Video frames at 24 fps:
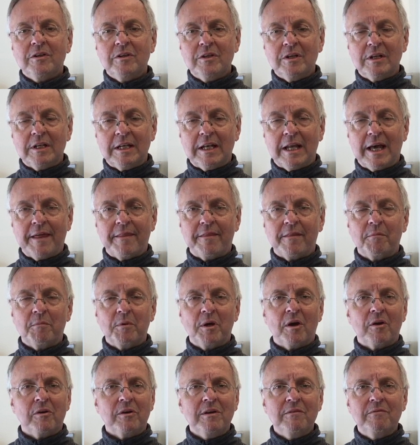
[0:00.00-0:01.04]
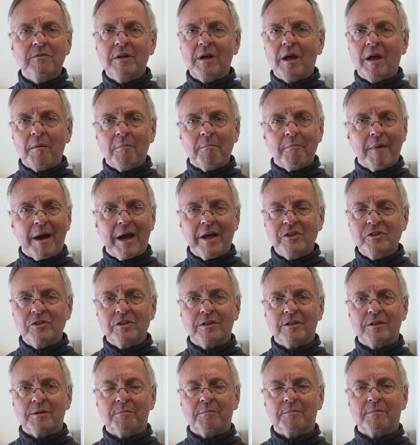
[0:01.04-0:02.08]
You let them go, you even
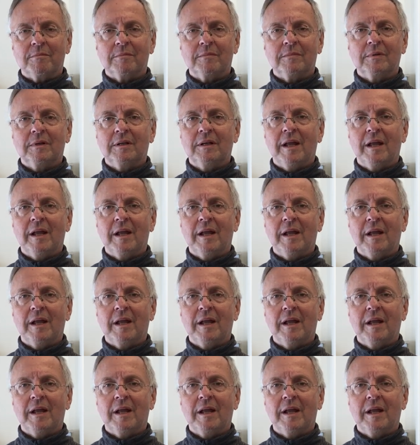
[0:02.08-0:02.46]
imagine them